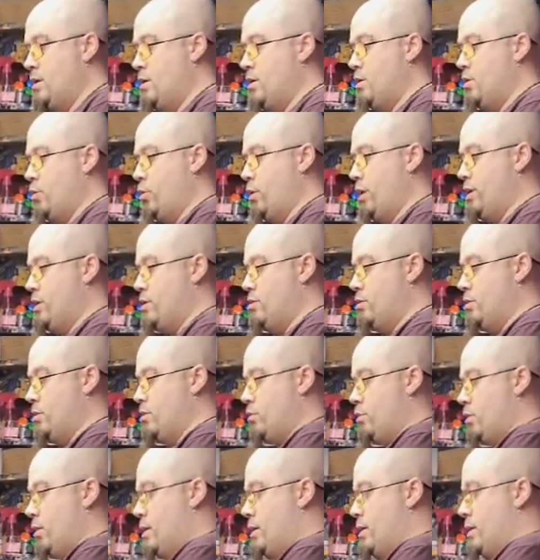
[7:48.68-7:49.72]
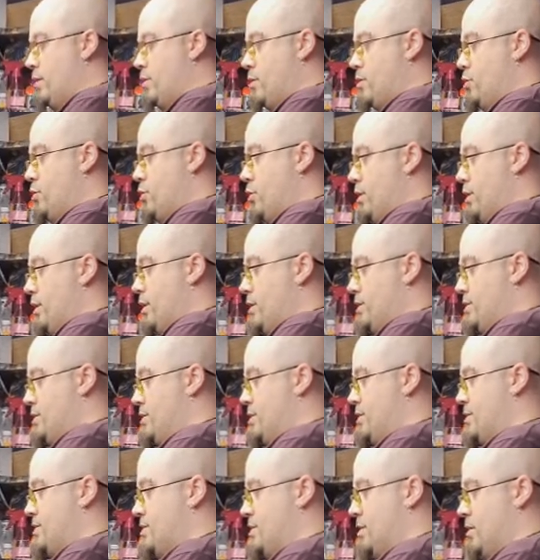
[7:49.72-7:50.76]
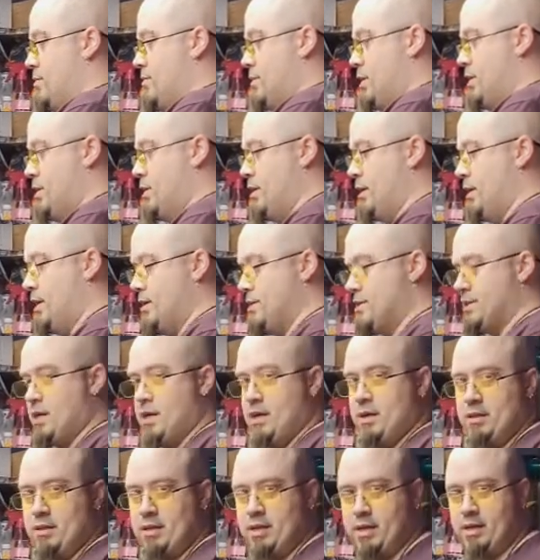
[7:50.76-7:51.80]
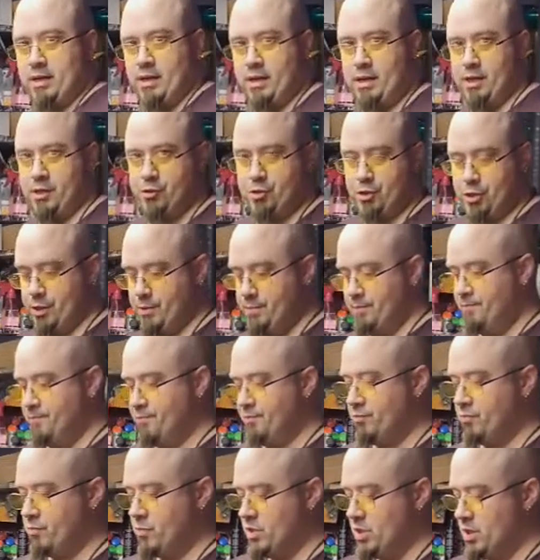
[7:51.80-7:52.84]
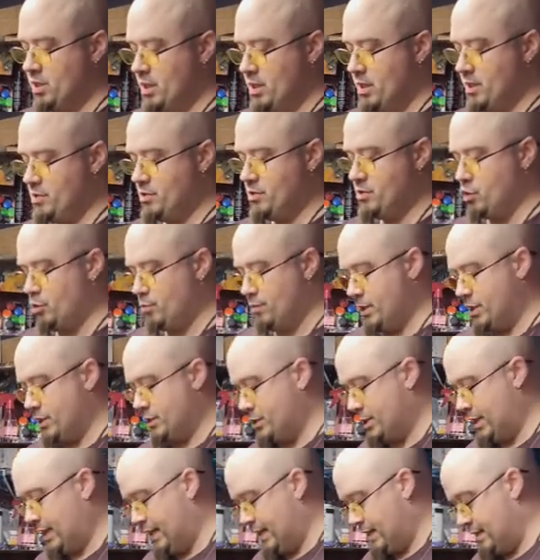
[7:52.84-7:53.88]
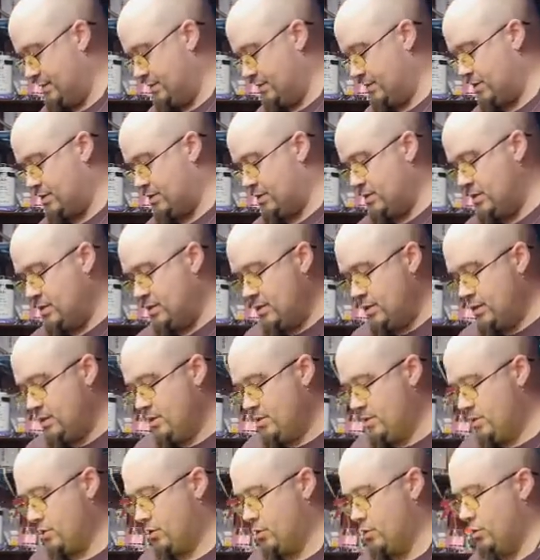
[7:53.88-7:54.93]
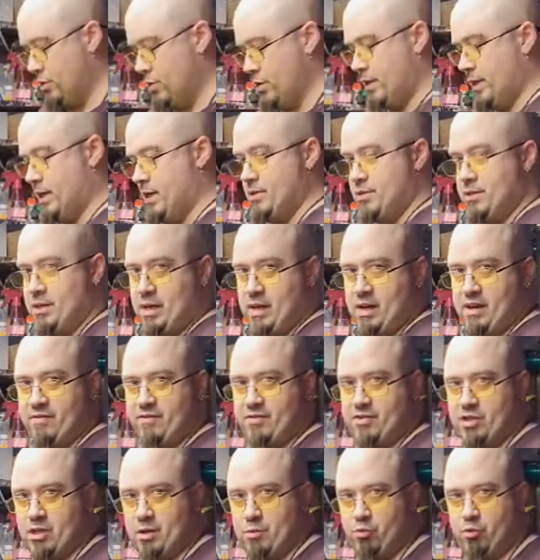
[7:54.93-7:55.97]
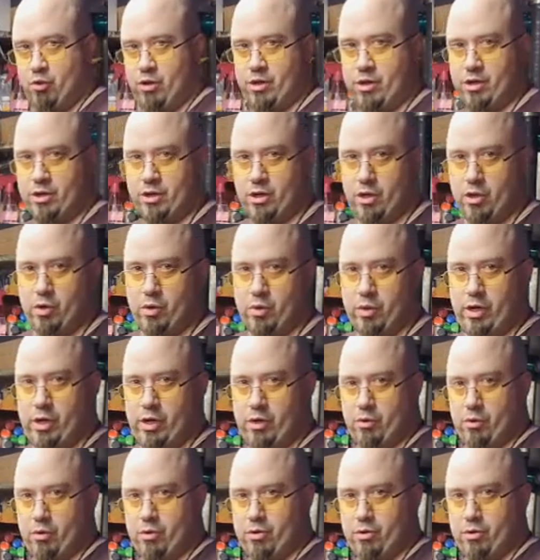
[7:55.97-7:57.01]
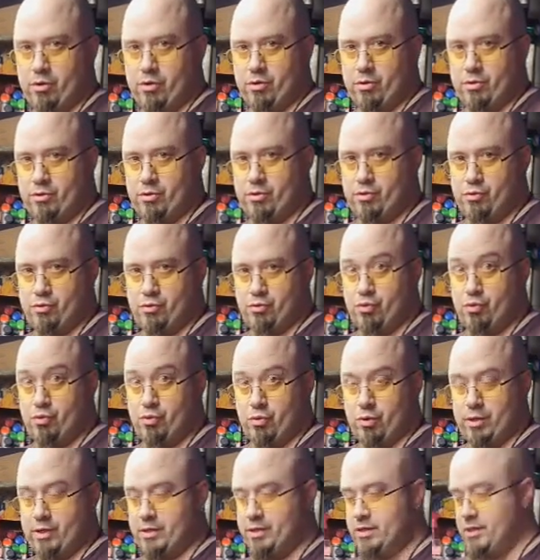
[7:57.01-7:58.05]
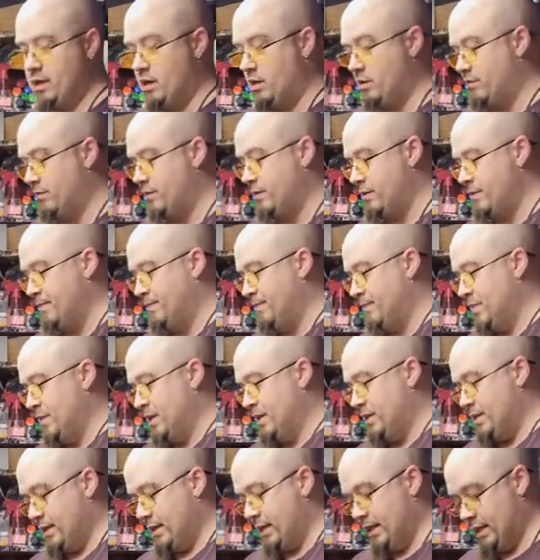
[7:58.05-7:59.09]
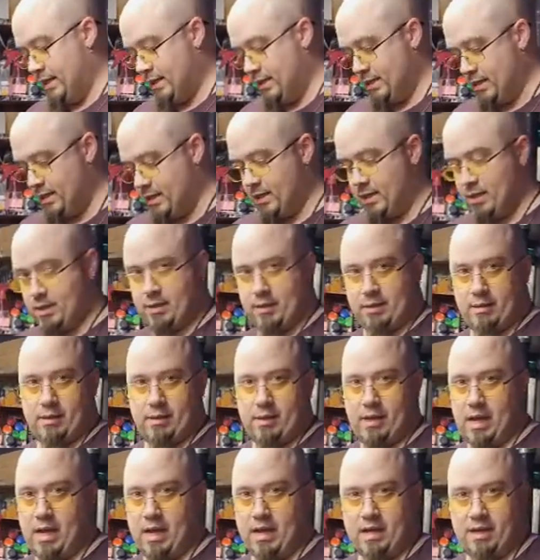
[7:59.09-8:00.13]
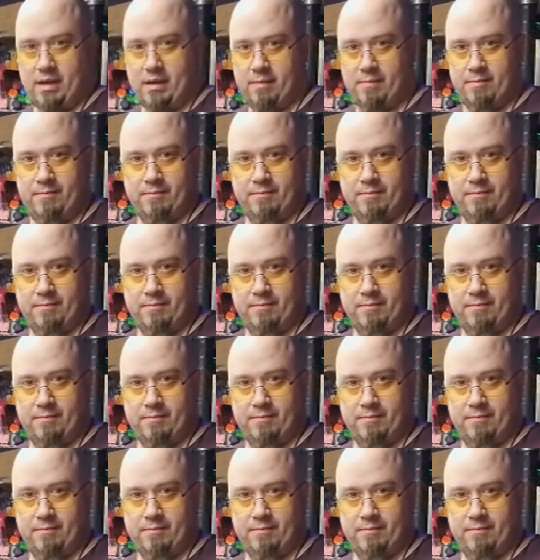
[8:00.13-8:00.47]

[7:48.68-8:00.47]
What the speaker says: when you are water cooling a system, it's kind of like an engine, in so much as the coolant has to have somewhere to go in order to cool itself. And like any